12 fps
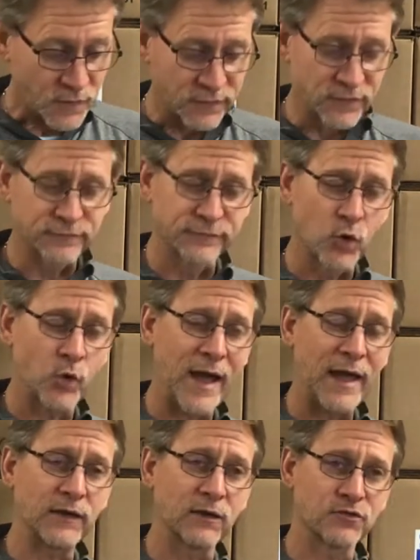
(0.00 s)
the flow
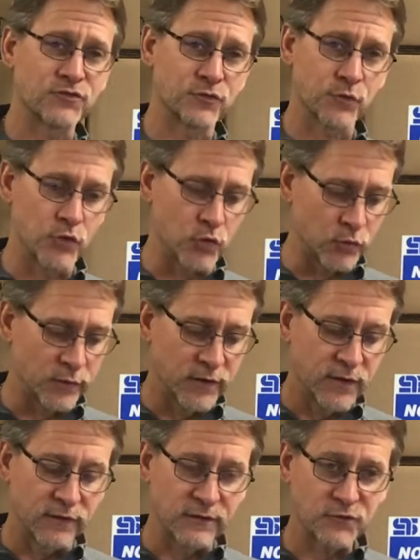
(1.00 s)
guide screw.
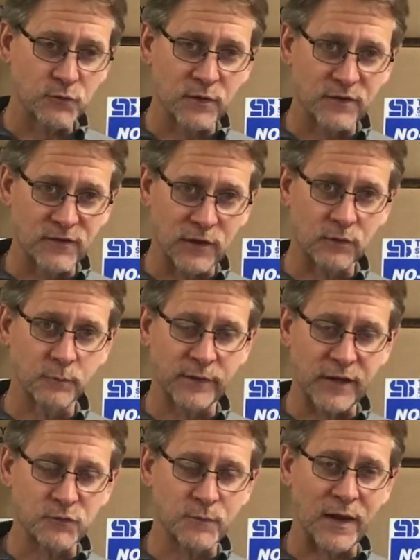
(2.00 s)
This one is held in
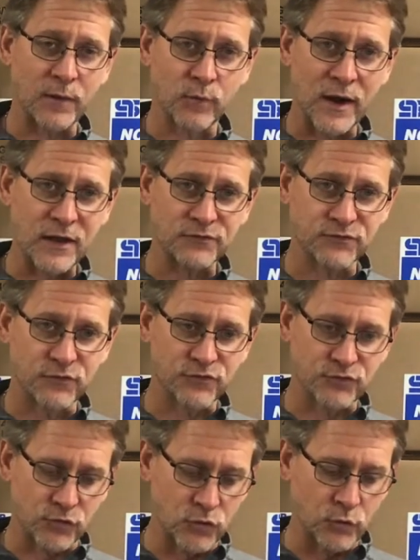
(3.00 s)
place by a brass
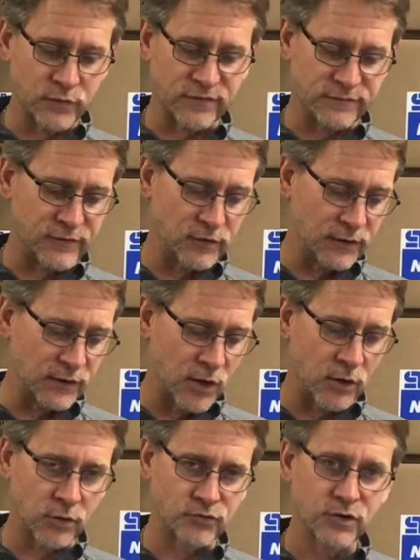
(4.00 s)
screw with a fairly
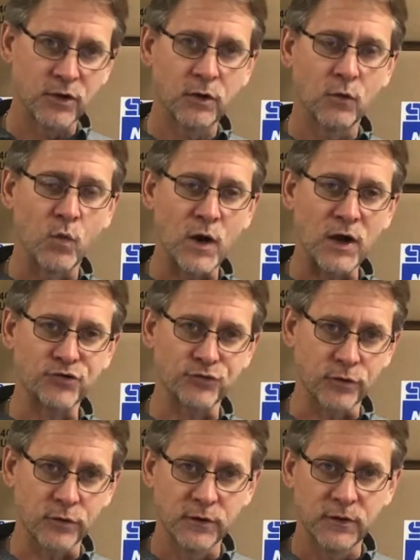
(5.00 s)
large
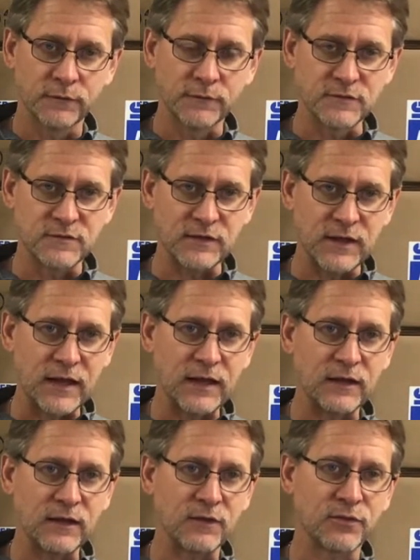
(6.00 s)
washer. The
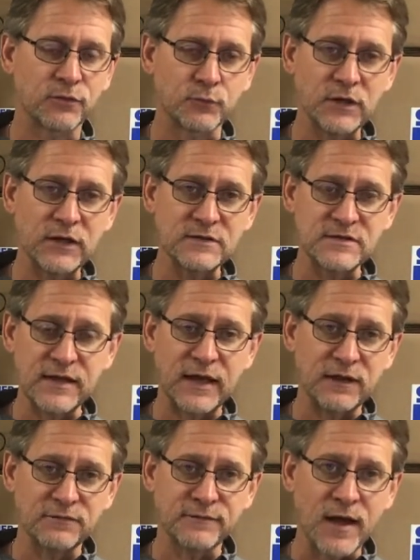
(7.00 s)
T83,
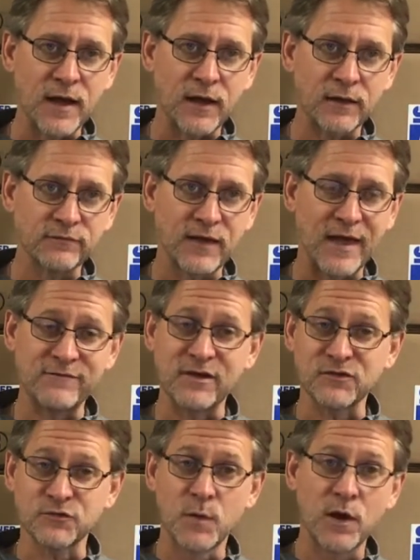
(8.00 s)
T85 have a
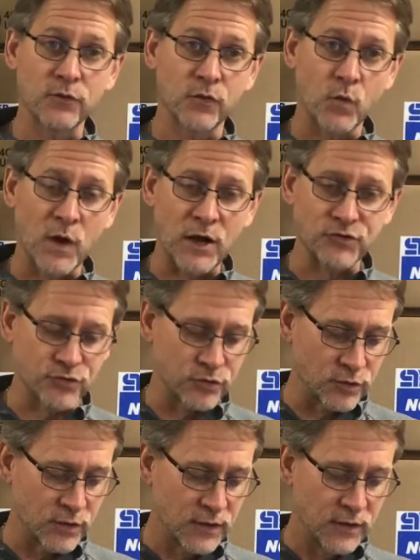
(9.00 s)
smaller
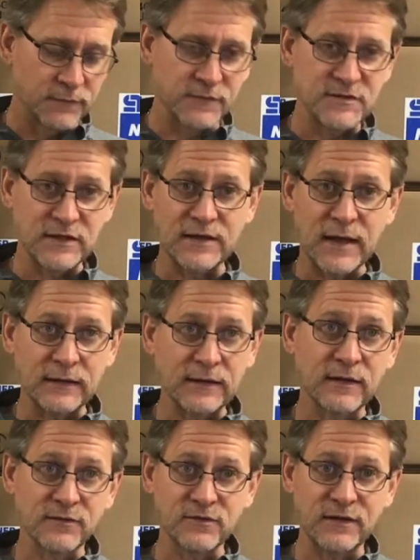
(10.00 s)
washer. The T90
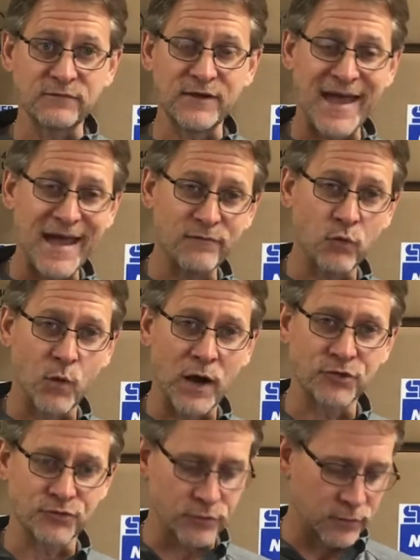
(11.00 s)
doesn't even have a
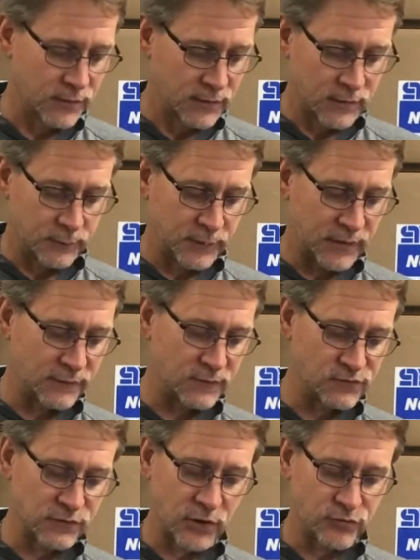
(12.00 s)
washer. But on
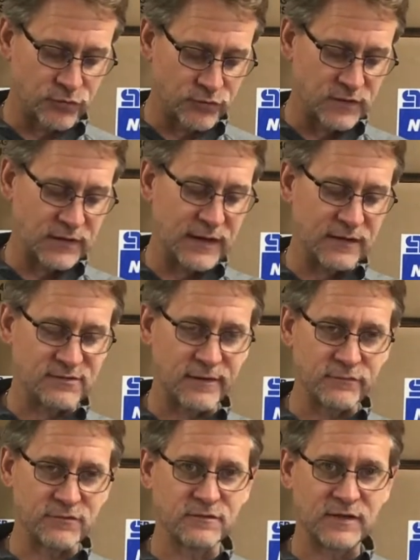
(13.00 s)
these larger T87s
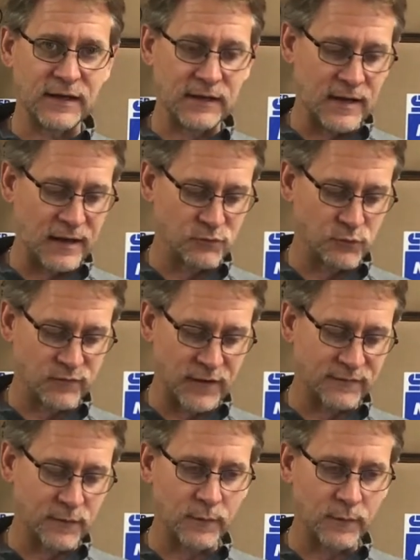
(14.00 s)
and T89s, we've got that